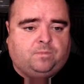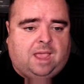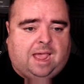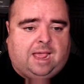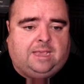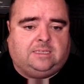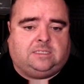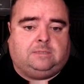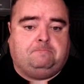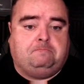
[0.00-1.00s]

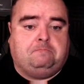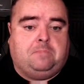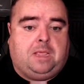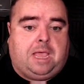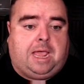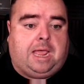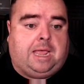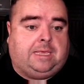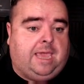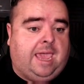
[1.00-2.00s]
has
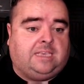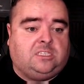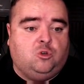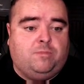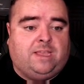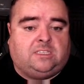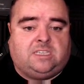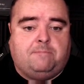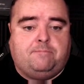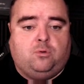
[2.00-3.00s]
SEO Made
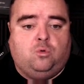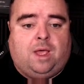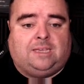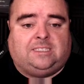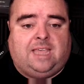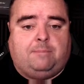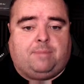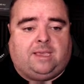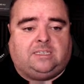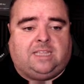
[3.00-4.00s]
Simple, a
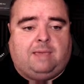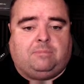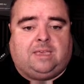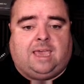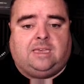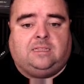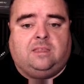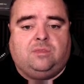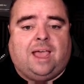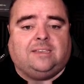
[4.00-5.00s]
step-by-step guide.
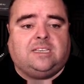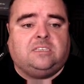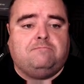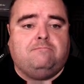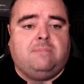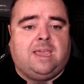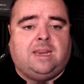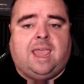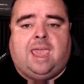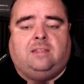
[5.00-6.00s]
That's his
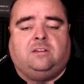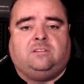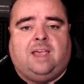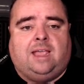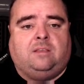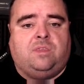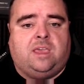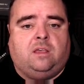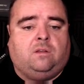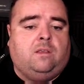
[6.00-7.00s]
main header tag
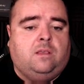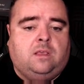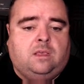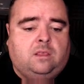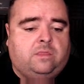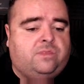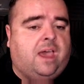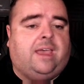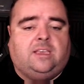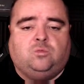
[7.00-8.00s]
there.
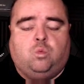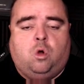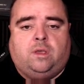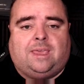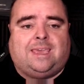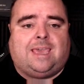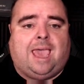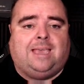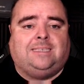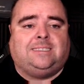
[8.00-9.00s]
That is what
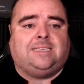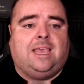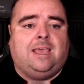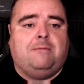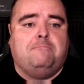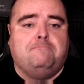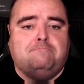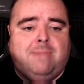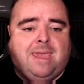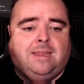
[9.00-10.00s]
his
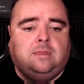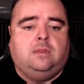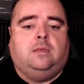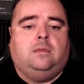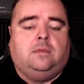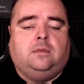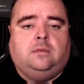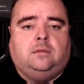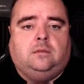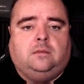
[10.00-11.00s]
main
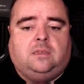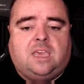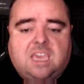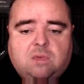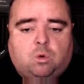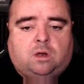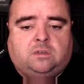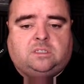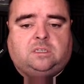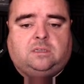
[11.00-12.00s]

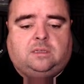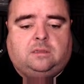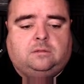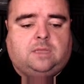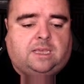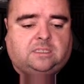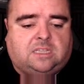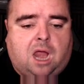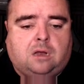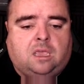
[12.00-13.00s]
keyword that he's
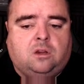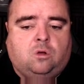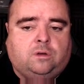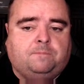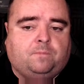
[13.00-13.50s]
targeting on